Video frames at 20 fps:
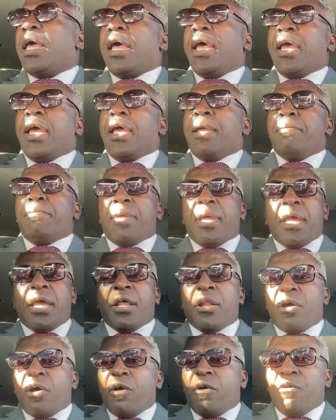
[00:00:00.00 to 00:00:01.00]
And
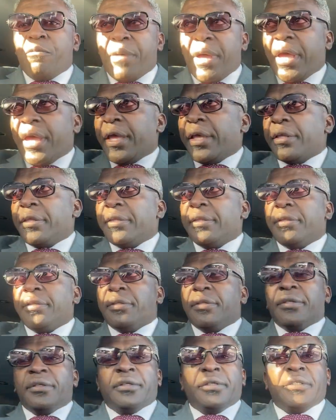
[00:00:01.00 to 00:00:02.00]
man, oh man,
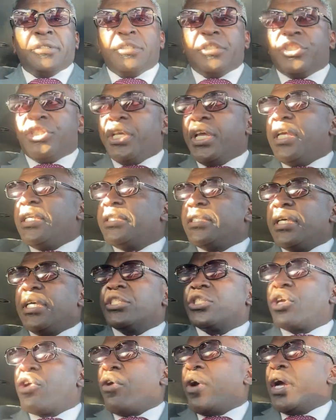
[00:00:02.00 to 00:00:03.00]

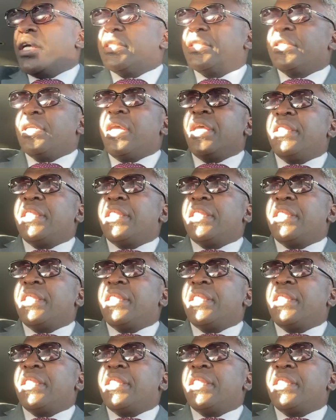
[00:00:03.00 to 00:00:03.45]
Jesus Christ.